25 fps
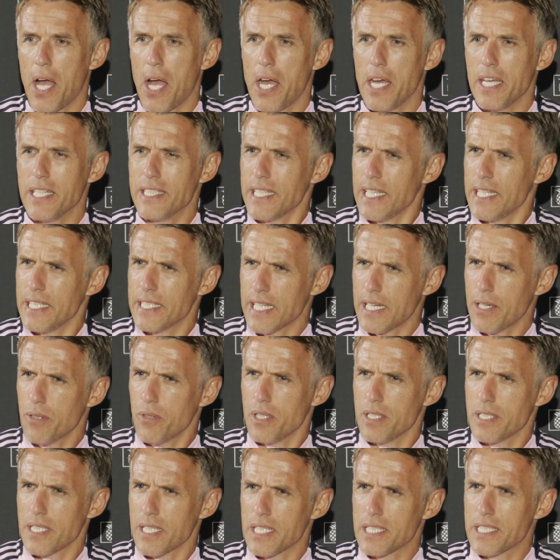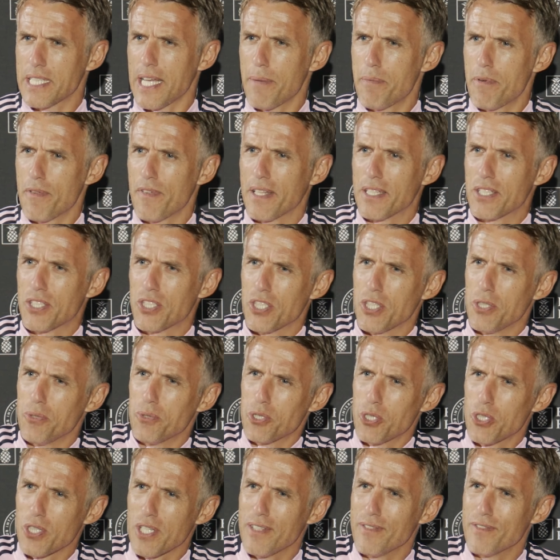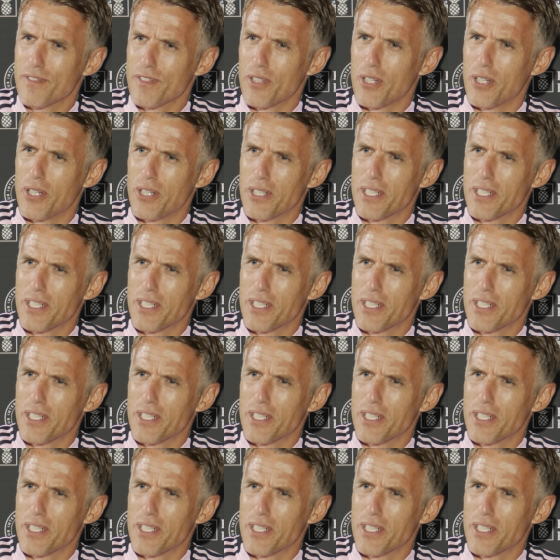is that the type of answer you was looking for?